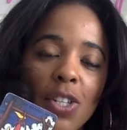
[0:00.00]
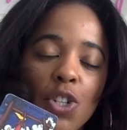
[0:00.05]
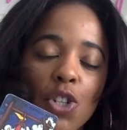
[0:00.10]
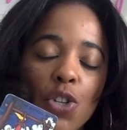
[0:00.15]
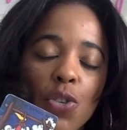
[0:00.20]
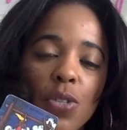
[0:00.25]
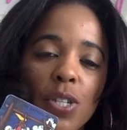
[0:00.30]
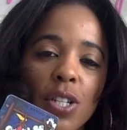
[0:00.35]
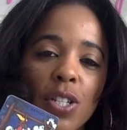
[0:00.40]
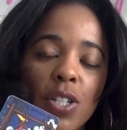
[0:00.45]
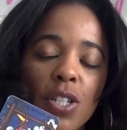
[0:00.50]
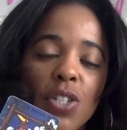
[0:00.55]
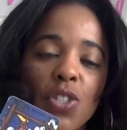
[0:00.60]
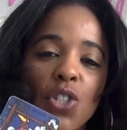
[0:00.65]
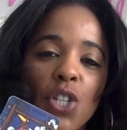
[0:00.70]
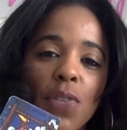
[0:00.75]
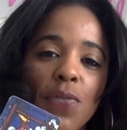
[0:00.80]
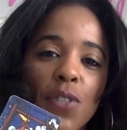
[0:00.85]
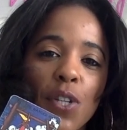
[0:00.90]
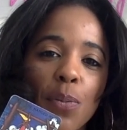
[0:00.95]
choosing to
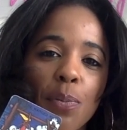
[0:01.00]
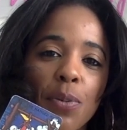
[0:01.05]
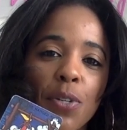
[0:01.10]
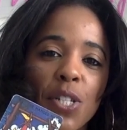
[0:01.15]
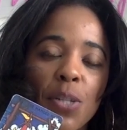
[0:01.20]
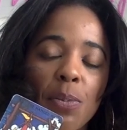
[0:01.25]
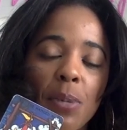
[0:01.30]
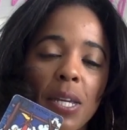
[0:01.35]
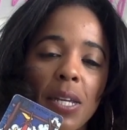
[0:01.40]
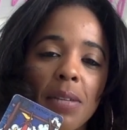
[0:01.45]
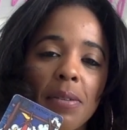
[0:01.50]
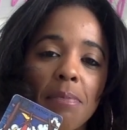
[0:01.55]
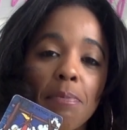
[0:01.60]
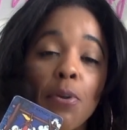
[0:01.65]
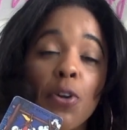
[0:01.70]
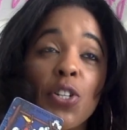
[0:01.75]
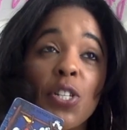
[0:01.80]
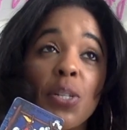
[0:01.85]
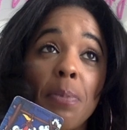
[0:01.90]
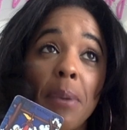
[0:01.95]
shift your
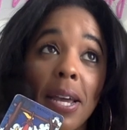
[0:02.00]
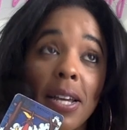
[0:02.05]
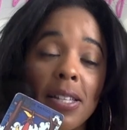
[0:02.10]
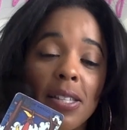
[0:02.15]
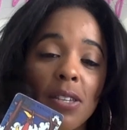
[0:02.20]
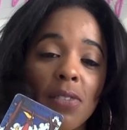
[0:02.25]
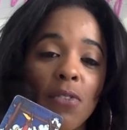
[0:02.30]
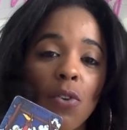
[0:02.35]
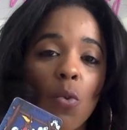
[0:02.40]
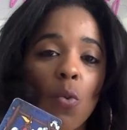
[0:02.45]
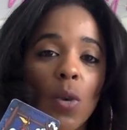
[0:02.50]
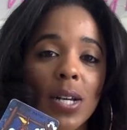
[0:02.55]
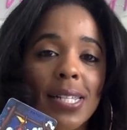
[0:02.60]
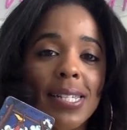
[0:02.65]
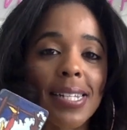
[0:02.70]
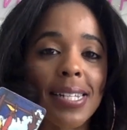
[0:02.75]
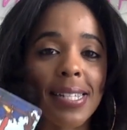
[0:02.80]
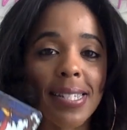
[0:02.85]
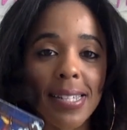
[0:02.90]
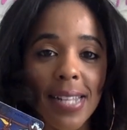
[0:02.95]
perspective on what
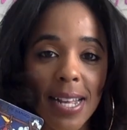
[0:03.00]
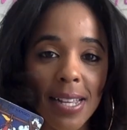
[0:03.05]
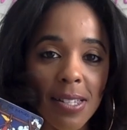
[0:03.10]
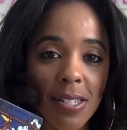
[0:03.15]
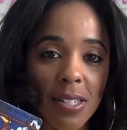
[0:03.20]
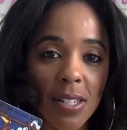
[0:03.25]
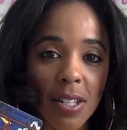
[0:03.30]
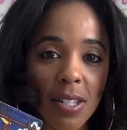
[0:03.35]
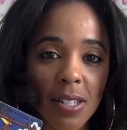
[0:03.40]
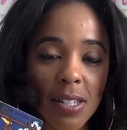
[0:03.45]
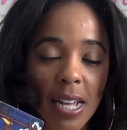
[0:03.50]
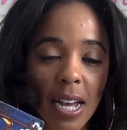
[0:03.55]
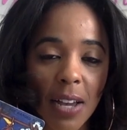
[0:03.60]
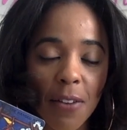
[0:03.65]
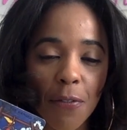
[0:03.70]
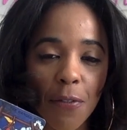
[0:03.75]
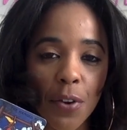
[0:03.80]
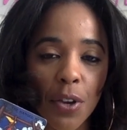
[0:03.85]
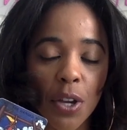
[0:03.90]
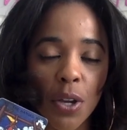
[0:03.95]
success looks
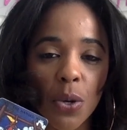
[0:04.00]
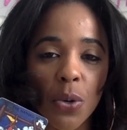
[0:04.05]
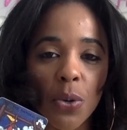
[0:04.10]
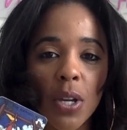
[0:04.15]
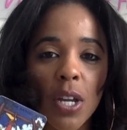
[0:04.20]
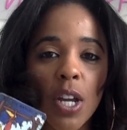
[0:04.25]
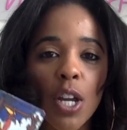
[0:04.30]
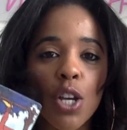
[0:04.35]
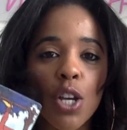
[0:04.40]
like for you,